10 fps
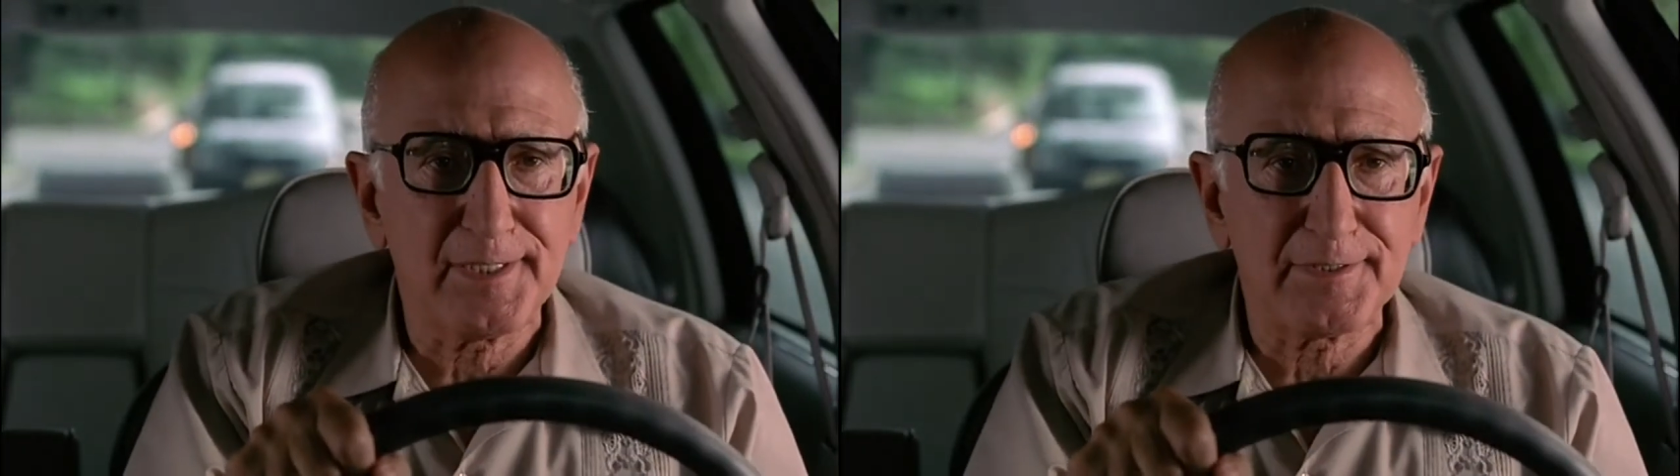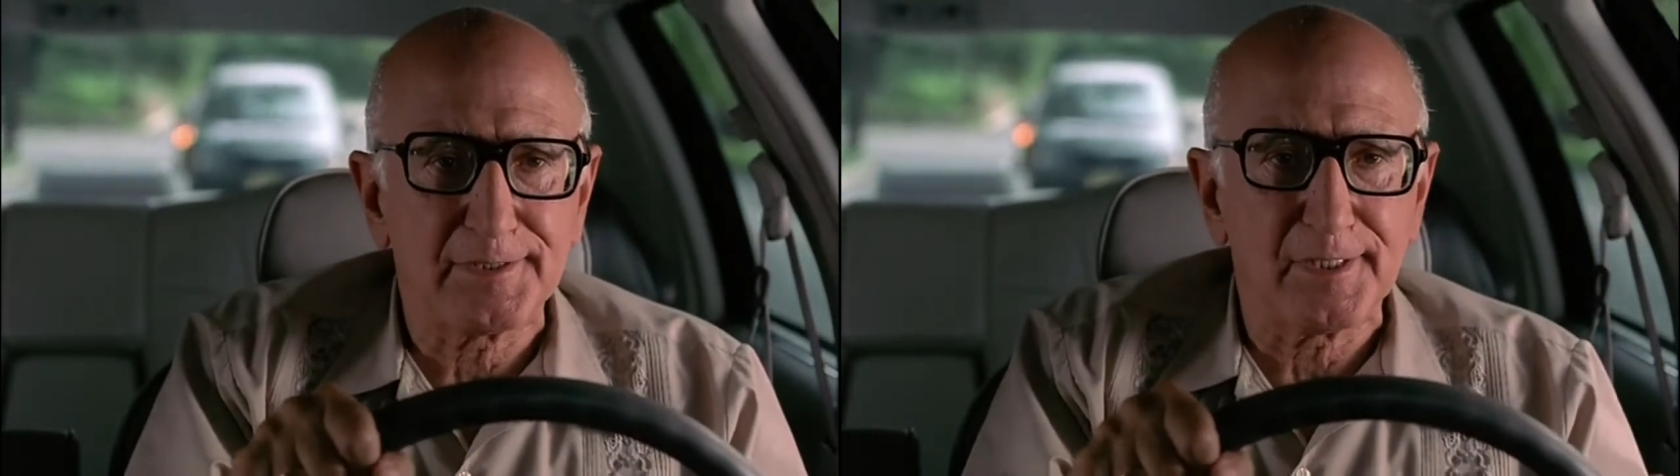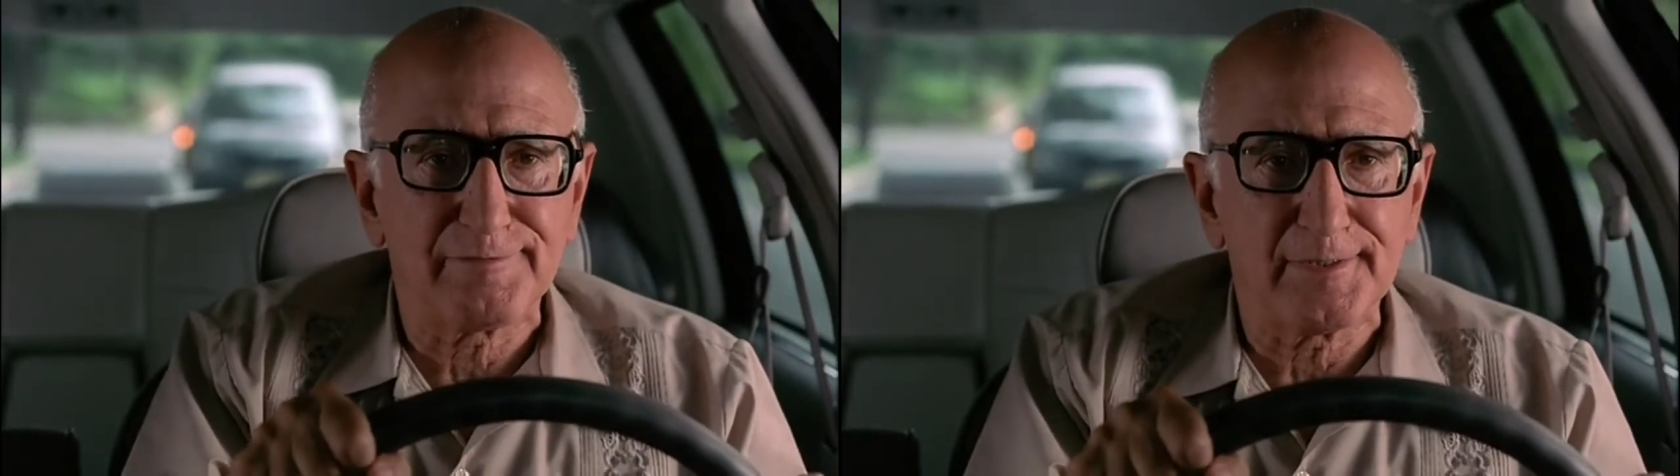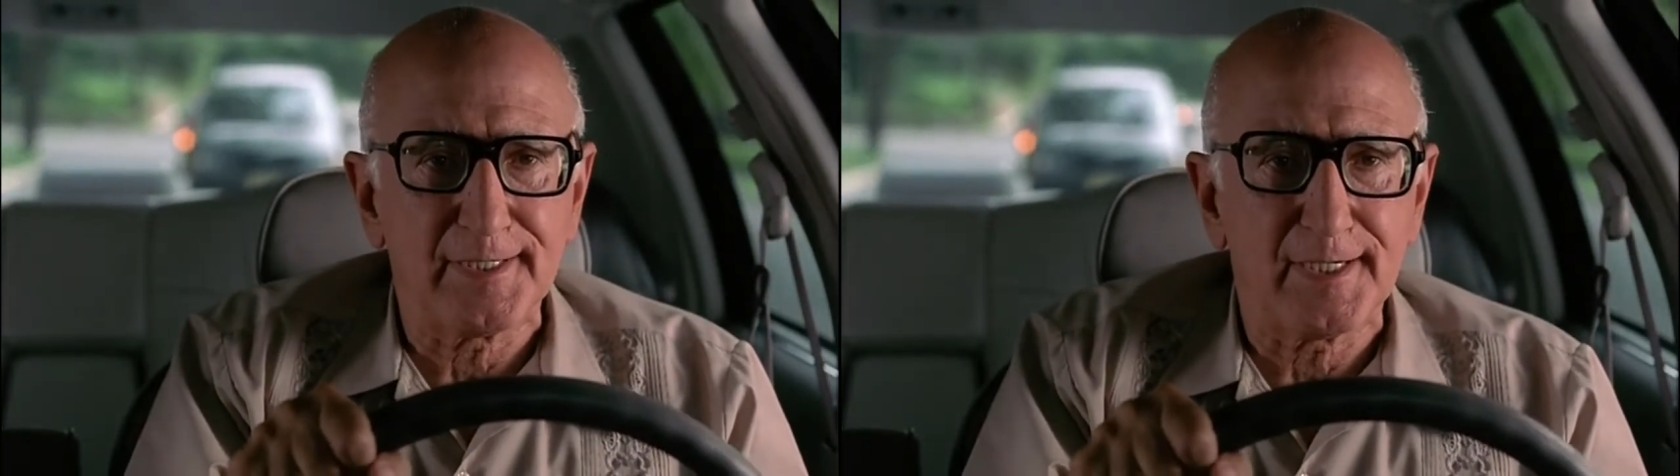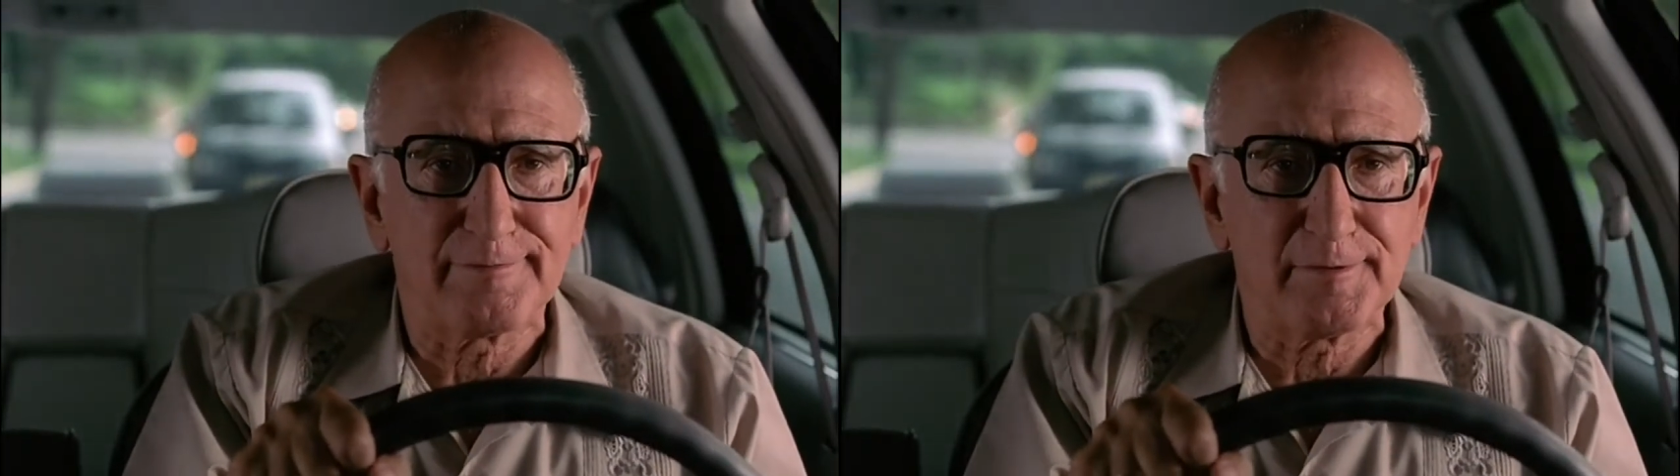things are different
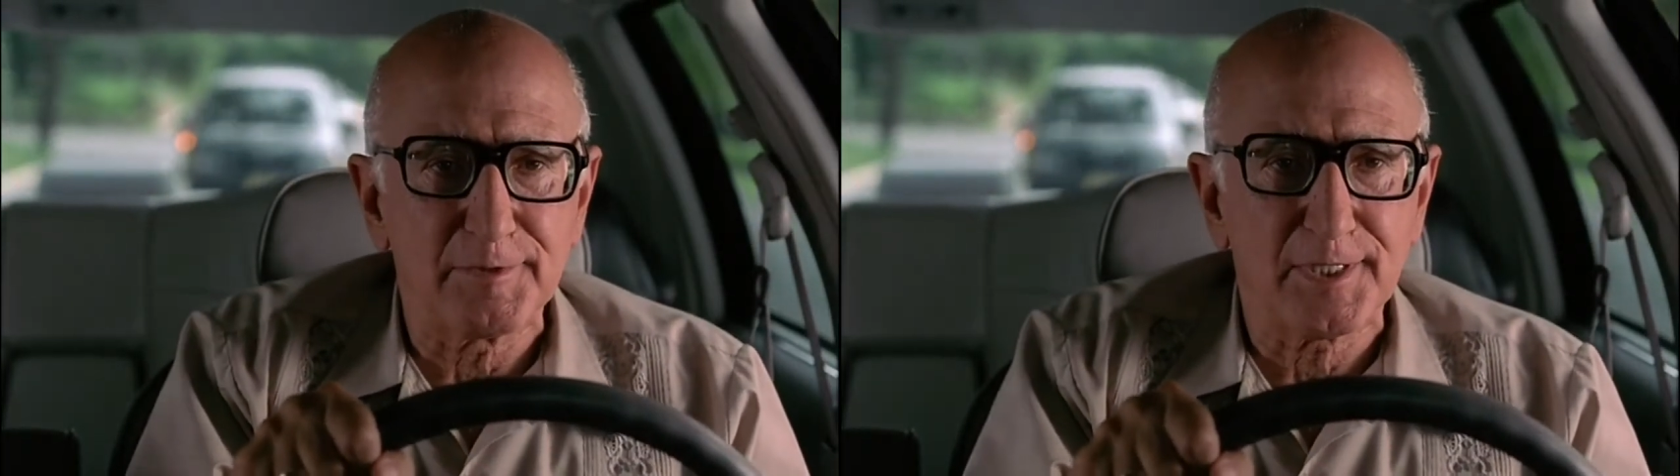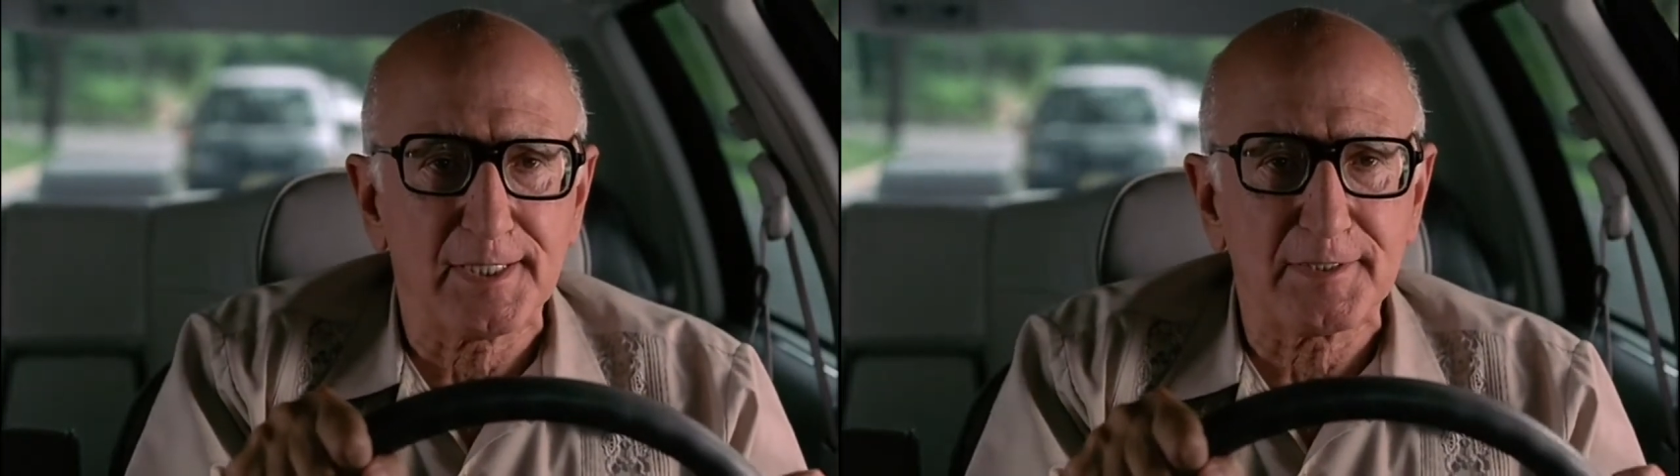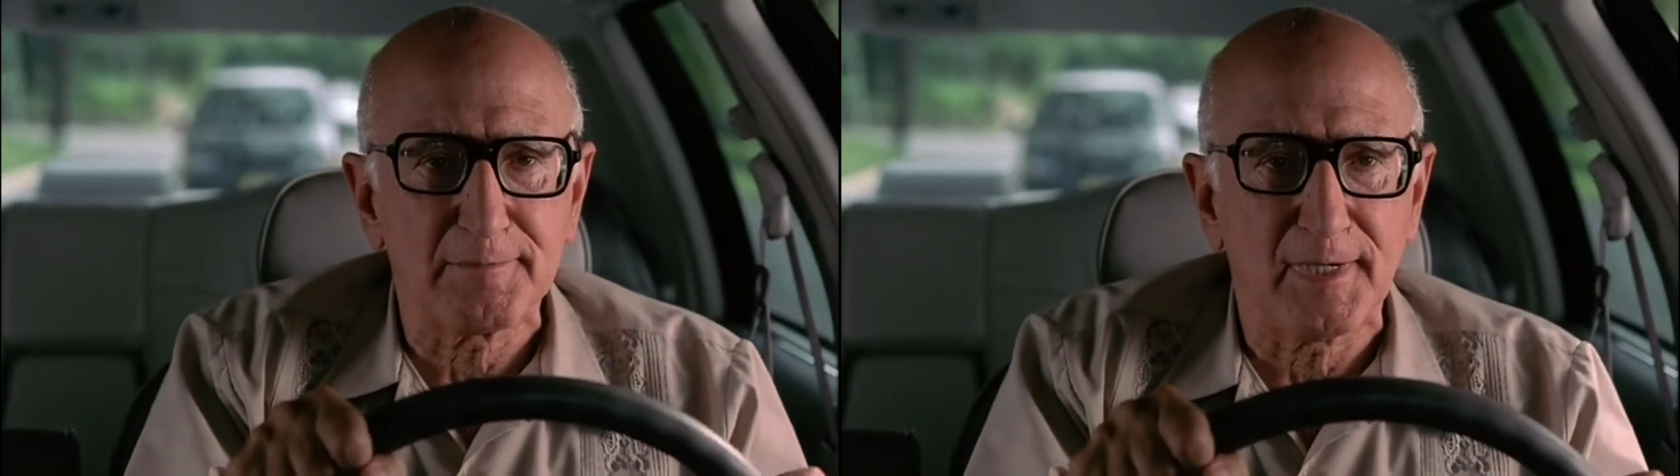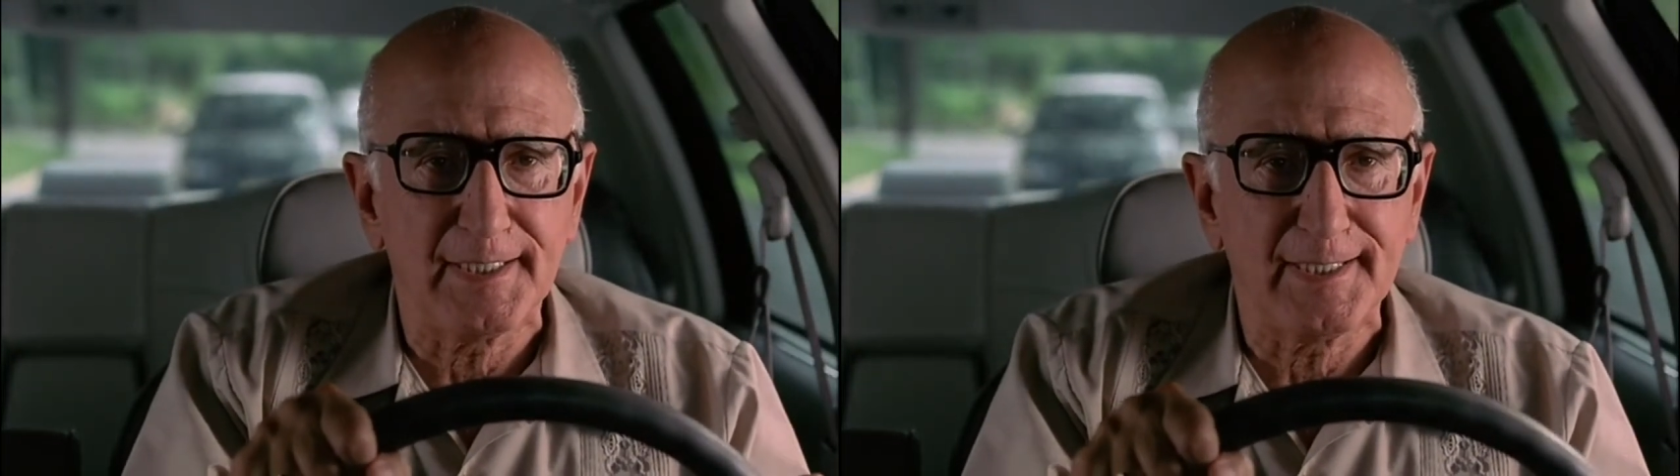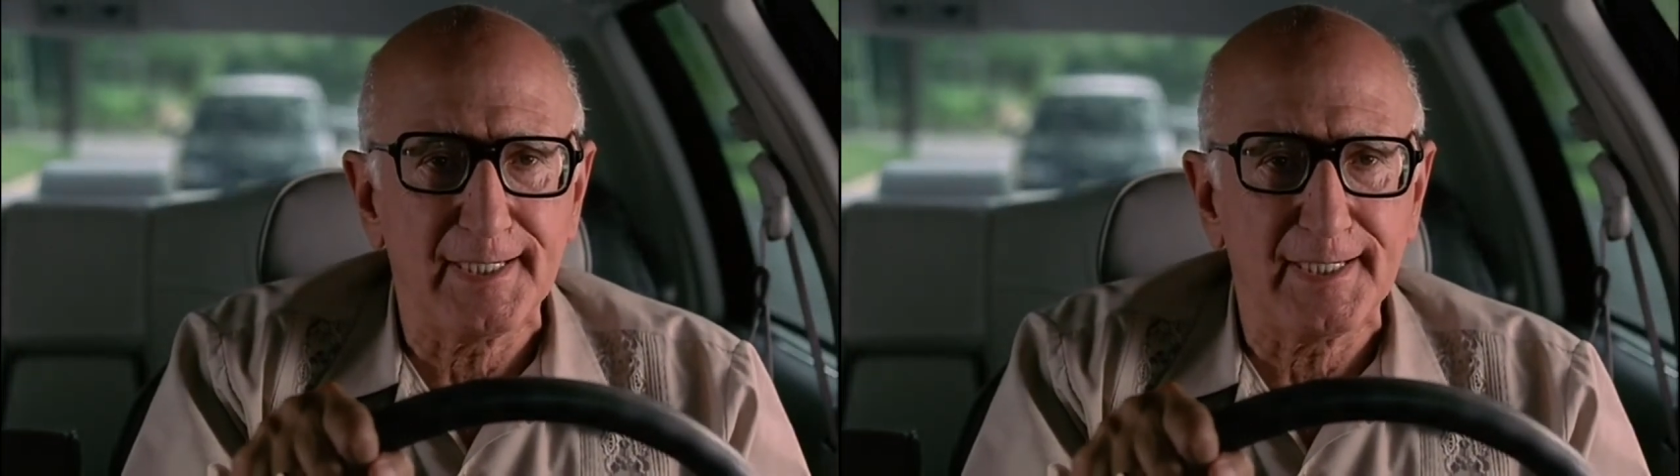now from Johnny's in my